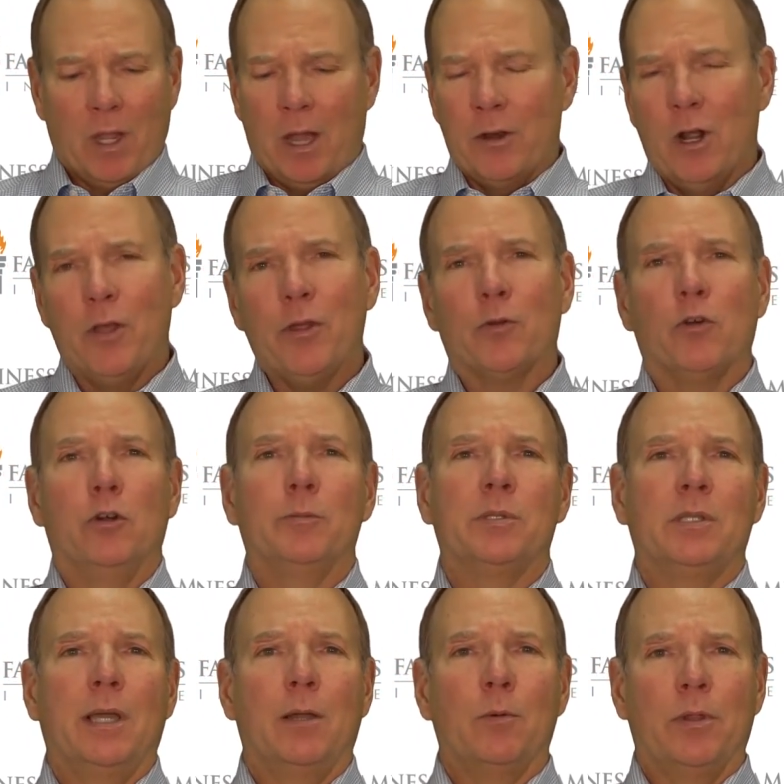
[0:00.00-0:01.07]
Another group
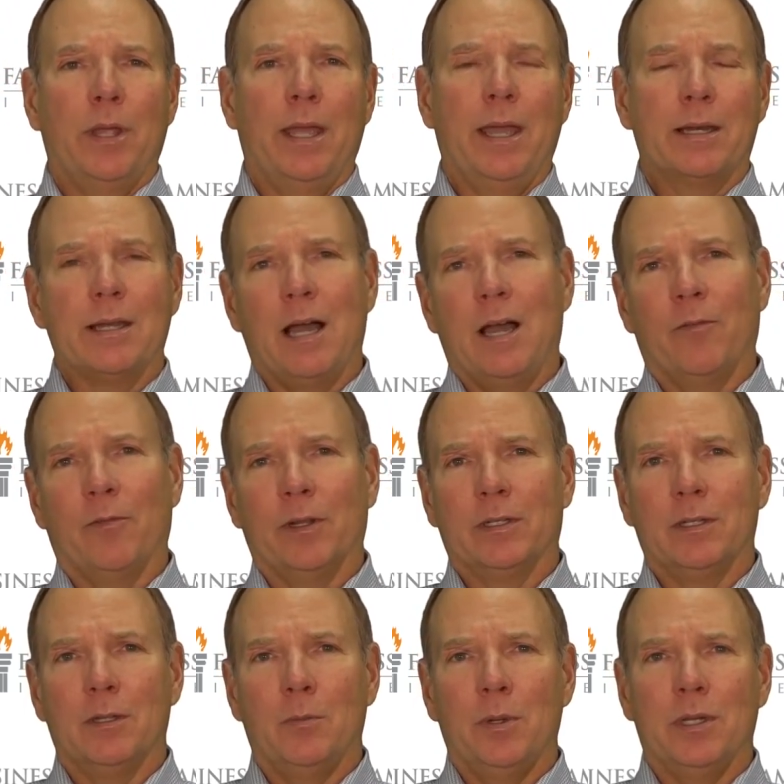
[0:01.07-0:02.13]
said when they had conflict
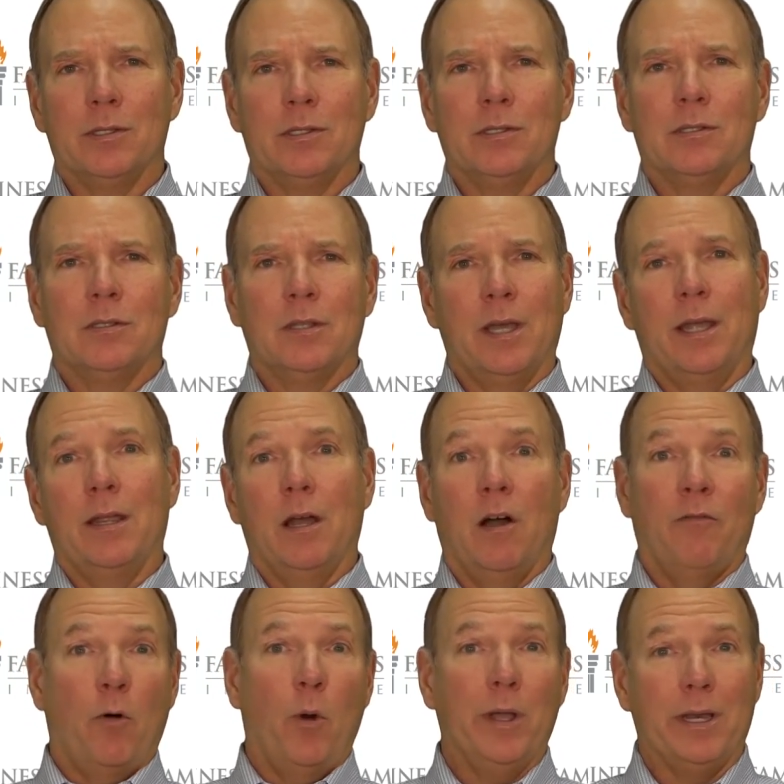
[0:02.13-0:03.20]
in the business, they
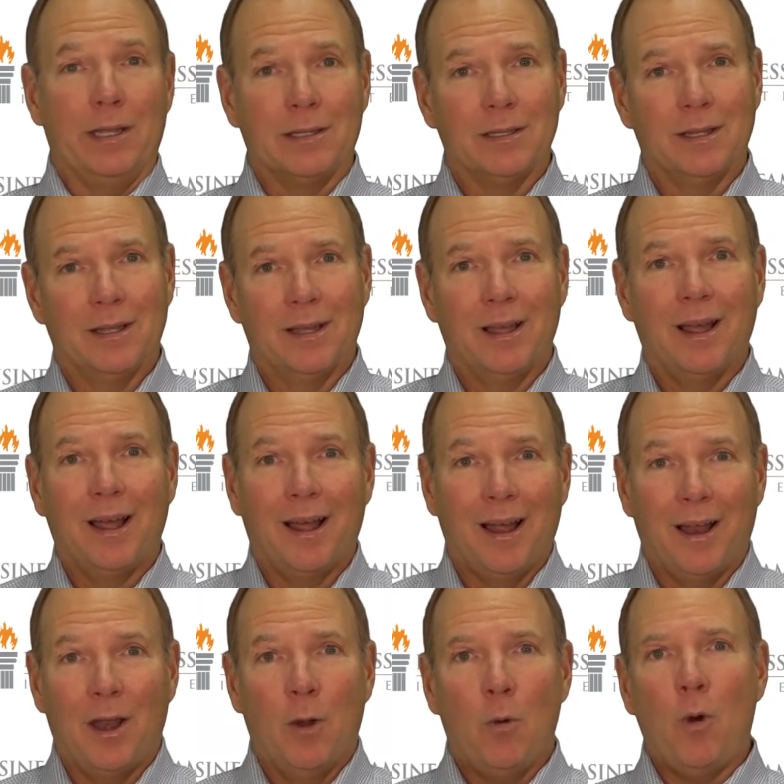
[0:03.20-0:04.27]
avoid it.
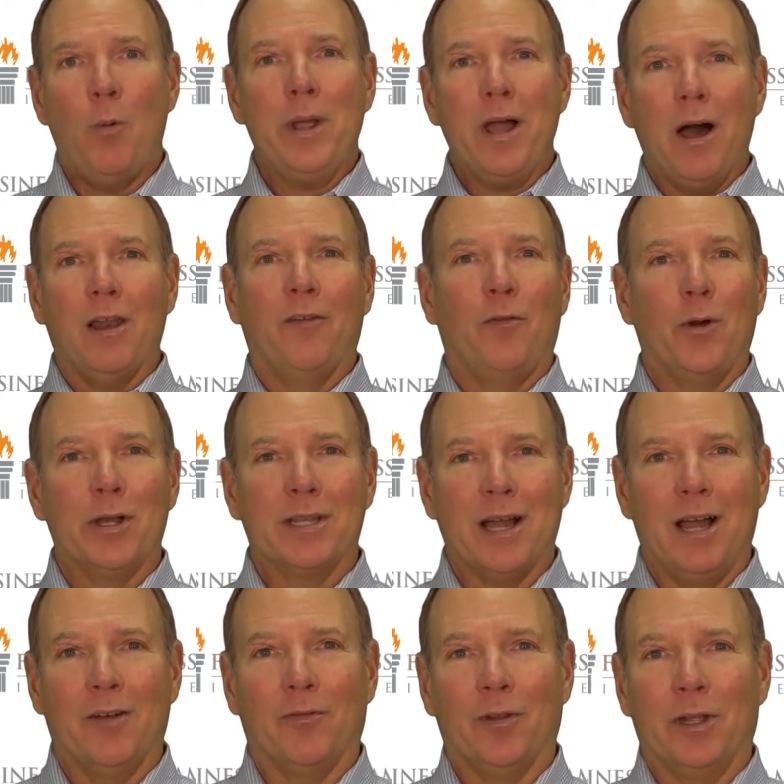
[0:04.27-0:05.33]
Well, we all avoid
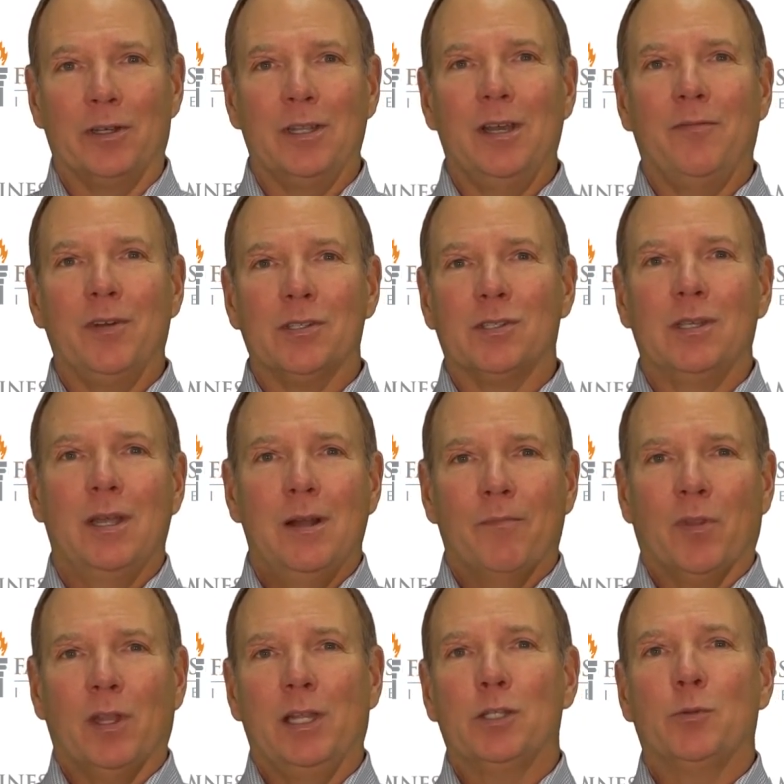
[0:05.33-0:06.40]
conflict. None of us,
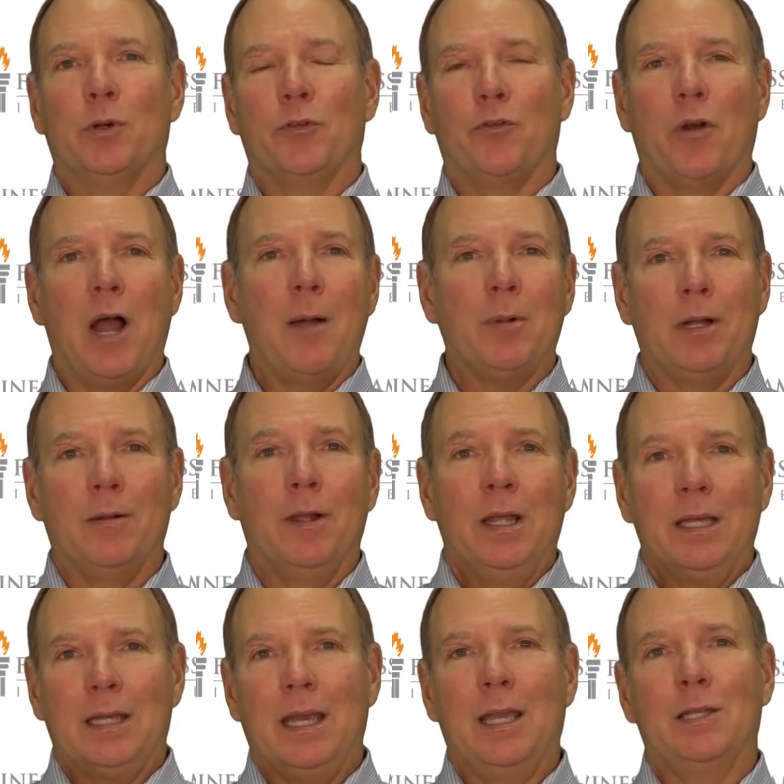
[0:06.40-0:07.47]
unless we're drama
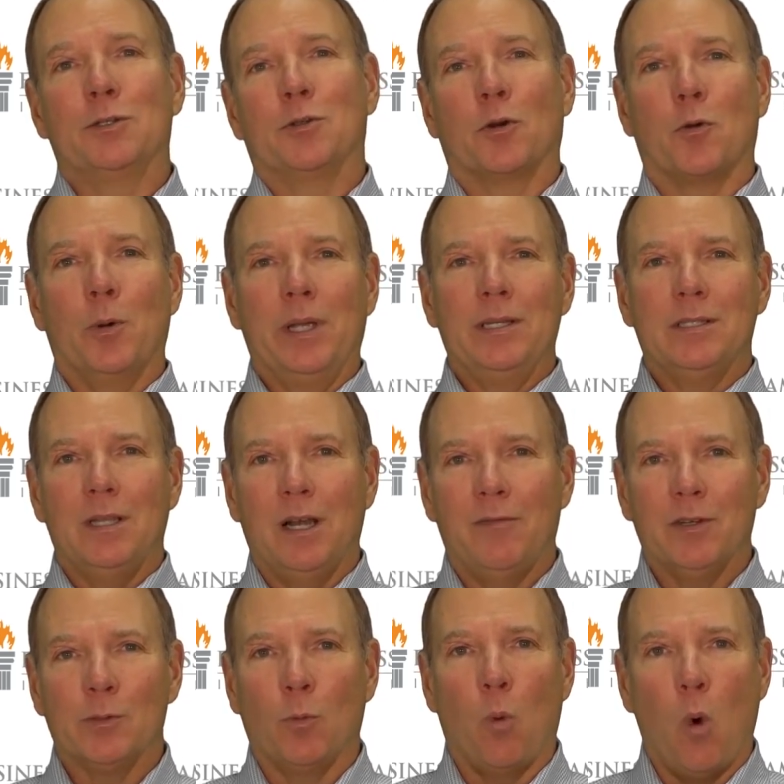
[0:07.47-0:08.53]
kings or queens, none of
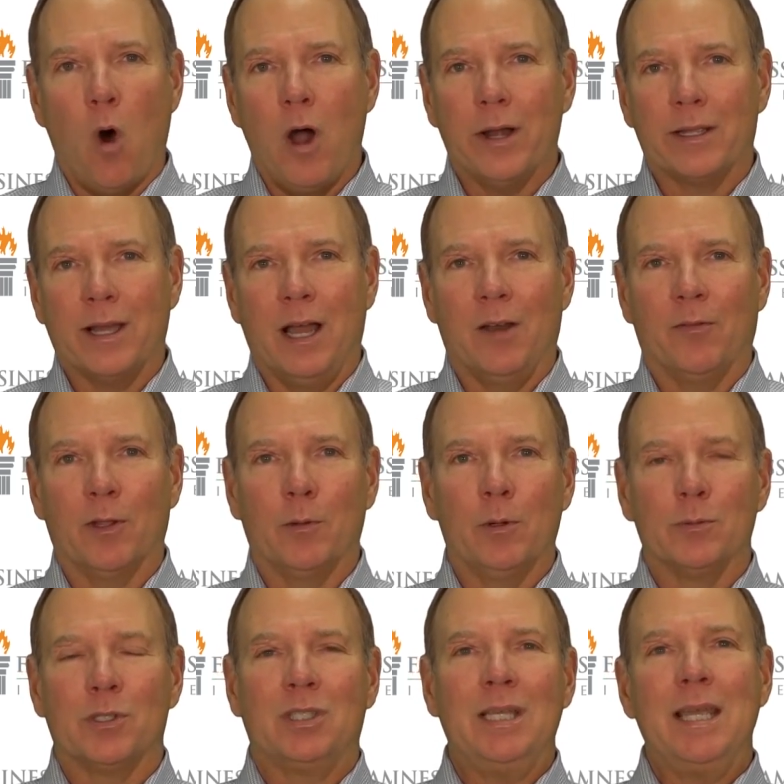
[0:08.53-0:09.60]
us want conflict. We
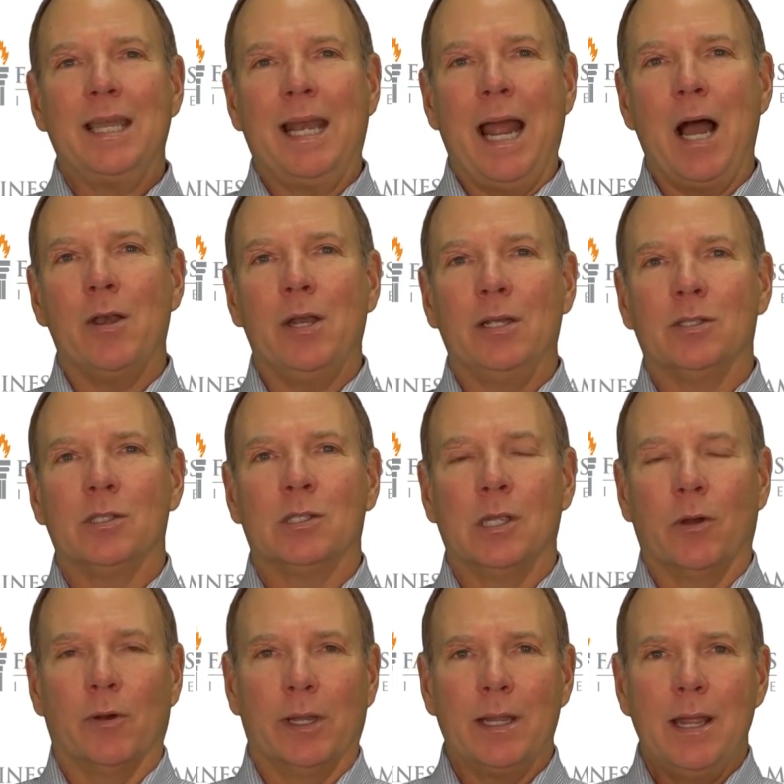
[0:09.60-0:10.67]
don't seek it out
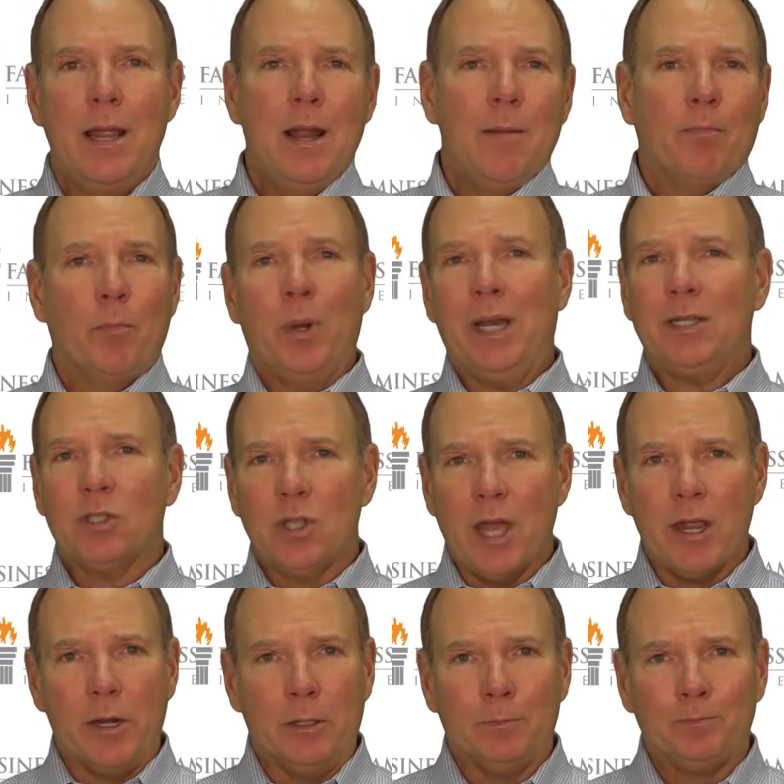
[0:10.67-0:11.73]
necessarily, but it's
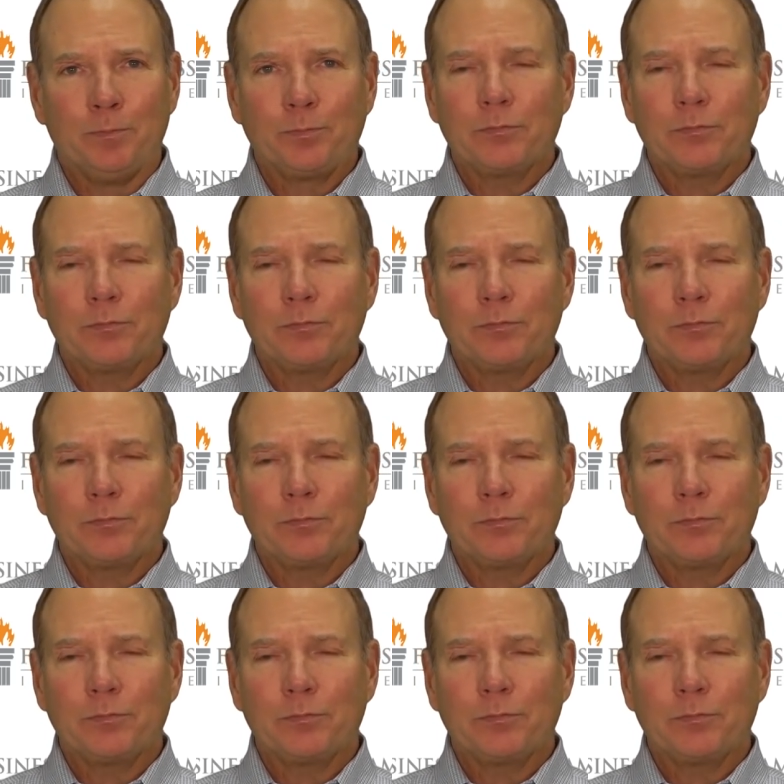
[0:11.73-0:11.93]
there.